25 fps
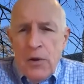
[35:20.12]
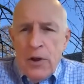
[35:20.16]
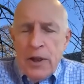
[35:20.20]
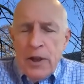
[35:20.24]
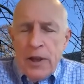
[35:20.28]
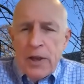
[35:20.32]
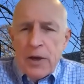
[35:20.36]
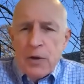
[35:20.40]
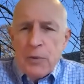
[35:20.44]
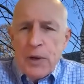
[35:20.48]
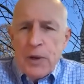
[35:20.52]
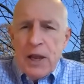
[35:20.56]

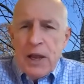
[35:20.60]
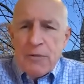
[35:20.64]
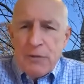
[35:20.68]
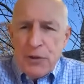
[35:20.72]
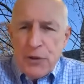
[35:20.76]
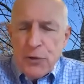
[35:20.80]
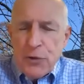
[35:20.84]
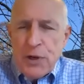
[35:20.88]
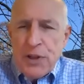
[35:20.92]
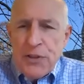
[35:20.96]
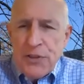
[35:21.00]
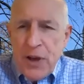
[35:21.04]
Here we have a
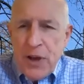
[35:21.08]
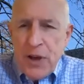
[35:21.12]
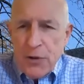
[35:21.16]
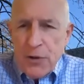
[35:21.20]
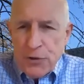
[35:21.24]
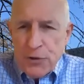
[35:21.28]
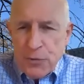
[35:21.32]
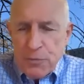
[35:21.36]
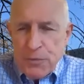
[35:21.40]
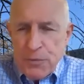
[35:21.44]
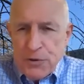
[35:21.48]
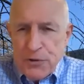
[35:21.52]

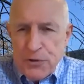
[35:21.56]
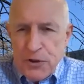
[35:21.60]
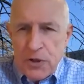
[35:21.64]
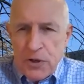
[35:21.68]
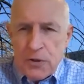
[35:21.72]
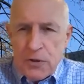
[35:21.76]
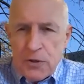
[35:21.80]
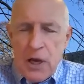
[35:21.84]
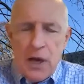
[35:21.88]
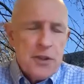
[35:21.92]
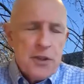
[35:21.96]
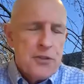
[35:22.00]

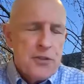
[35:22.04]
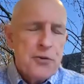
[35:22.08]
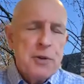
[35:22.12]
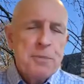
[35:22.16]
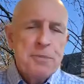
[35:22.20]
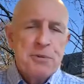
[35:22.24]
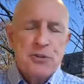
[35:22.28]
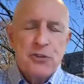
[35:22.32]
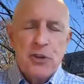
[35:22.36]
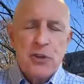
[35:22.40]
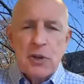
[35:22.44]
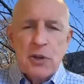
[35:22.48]

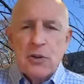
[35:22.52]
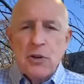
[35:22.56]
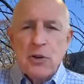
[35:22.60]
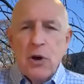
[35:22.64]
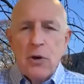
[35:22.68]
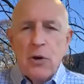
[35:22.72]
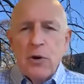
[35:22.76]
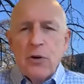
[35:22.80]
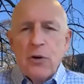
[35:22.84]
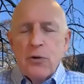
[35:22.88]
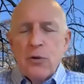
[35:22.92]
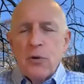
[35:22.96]
3%
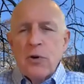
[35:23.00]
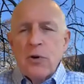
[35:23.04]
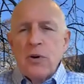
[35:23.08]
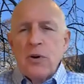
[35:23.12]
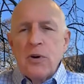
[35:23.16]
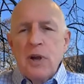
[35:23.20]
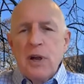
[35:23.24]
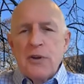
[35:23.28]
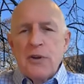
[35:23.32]
corridor.